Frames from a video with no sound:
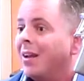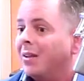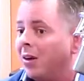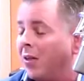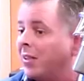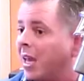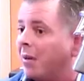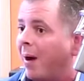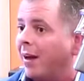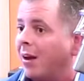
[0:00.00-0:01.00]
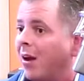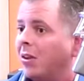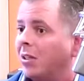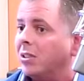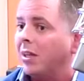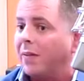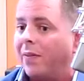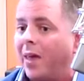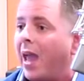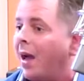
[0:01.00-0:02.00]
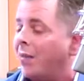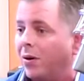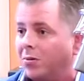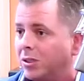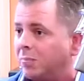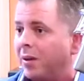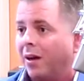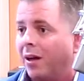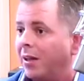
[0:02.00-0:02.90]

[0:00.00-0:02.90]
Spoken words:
They take my knowledge and then they add their own spin on